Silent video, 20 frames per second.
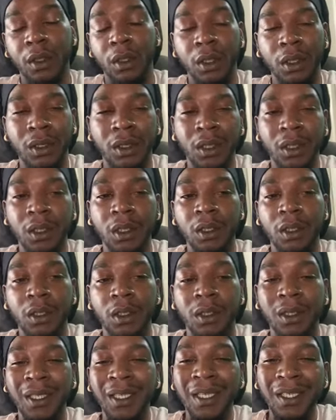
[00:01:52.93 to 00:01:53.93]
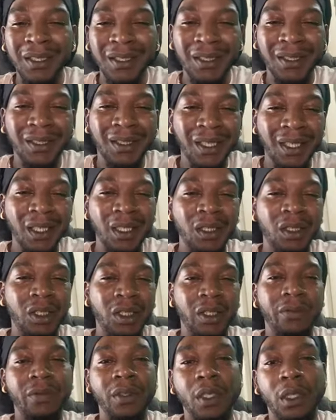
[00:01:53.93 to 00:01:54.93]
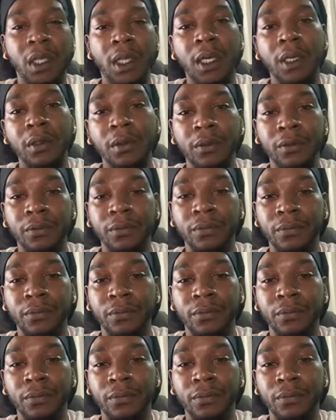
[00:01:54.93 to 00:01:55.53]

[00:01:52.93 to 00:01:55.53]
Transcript: And then in the next stage of your life,